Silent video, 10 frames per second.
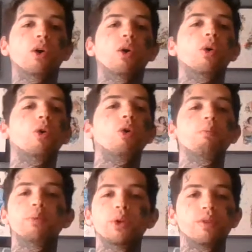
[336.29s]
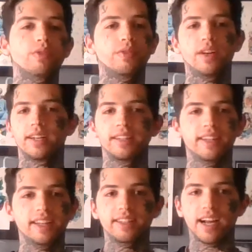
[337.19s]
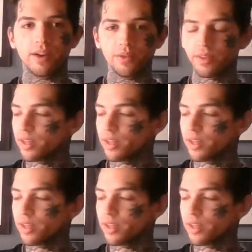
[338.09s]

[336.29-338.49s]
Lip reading: whole beautiful fucking thing down.